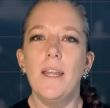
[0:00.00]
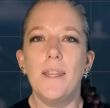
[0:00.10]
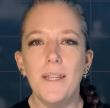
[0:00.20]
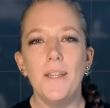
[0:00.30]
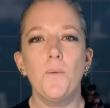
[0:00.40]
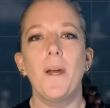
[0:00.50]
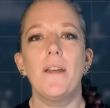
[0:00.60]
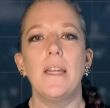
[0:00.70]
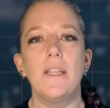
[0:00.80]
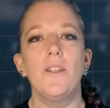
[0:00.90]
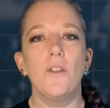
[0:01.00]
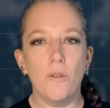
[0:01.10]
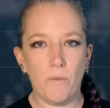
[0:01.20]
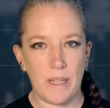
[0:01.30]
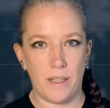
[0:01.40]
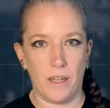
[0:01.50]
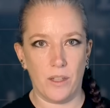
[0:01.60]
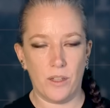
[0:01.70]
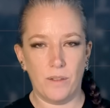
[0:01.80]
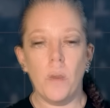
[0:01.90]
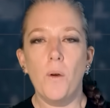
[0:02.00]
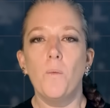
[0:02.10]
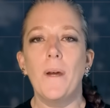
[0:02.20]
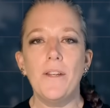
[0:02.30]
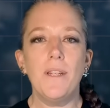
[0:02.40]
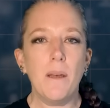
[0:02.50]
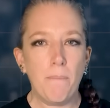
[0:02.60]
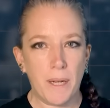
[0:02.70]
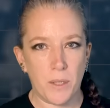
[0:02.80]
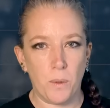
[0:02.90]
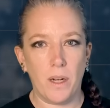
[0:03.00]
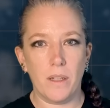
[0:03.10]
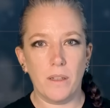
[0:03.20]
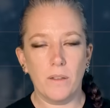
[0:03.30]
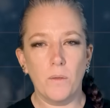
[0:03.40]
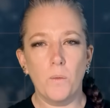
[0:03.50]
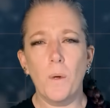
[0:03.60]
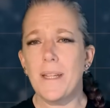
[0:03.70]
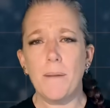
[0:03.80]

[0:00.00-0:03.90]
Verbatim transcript: This is where you need to do your research. When you see a buzzword, what does it